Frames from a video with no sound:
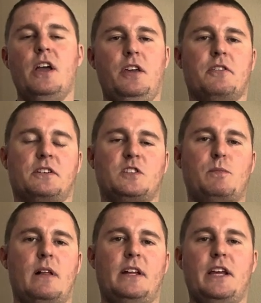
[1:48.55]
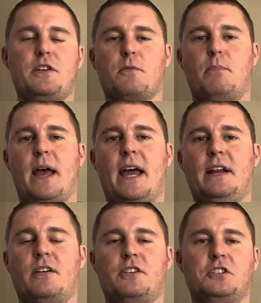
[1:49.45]
You're going to smell it in your bed
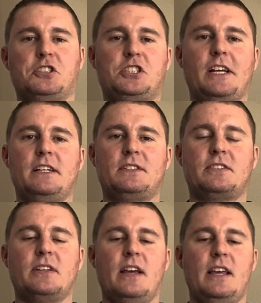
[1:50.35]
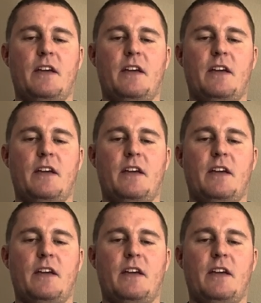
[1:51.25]
and on your sheets.